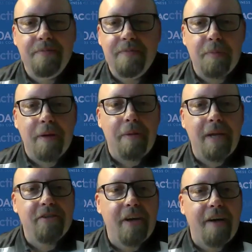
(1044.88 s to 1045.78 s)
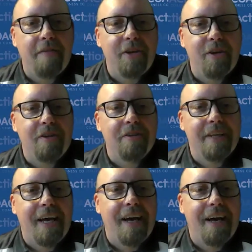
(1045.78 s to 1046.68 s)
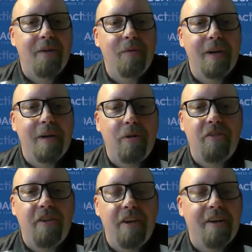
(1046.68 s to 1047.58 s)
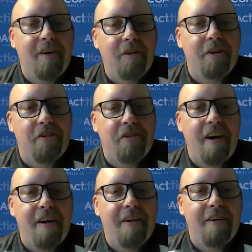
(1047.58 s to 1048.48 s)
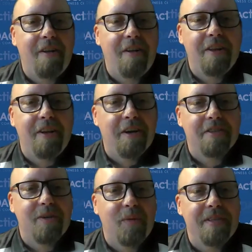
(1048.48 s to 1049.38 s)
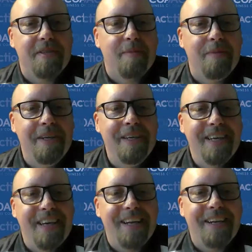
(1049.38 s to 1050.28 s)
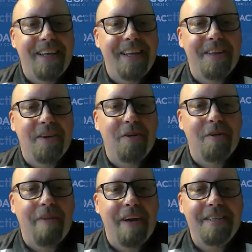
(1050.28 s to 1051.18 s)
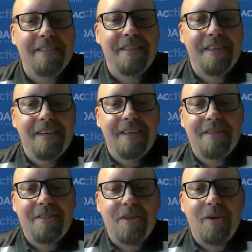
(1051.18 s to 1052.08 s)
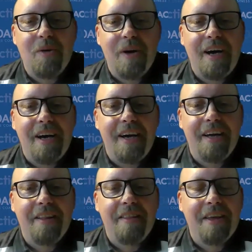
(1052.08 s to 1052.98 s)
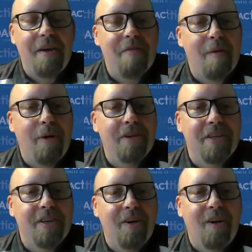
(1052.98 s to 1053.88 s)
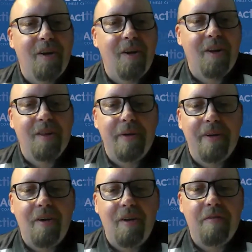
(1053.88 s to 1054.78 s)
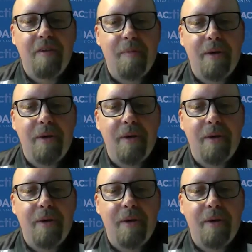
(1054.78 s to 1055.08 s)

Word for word: it's been a pleasure having you on. Really appreciate all your sharing, all the nuggets of wisdom and the good advice. So thank you very much, and all the very